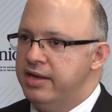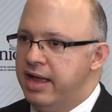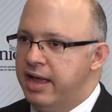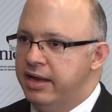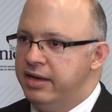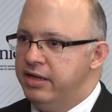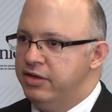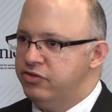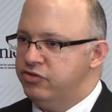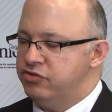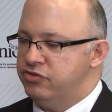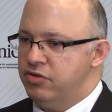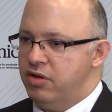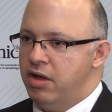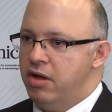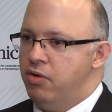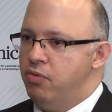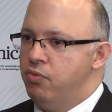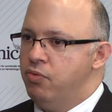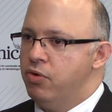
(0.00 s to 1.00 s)
that is
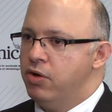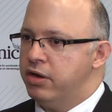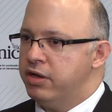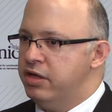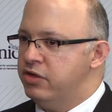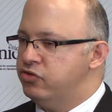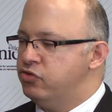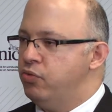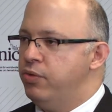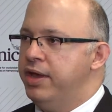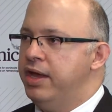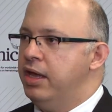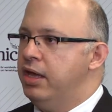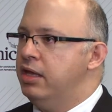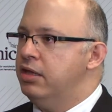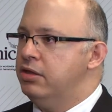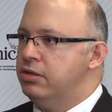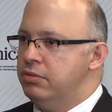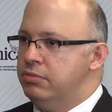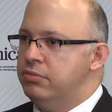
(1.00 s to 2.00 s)
working its way
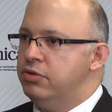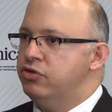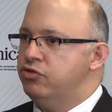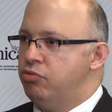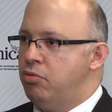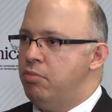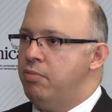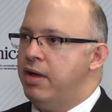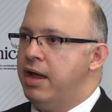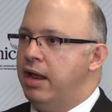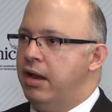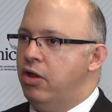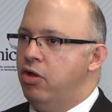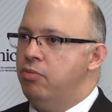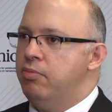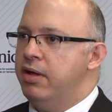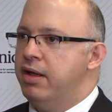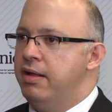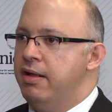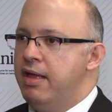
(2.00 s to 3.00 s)
into multiple
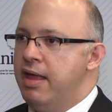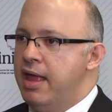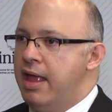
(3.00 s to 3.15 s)
myeloma,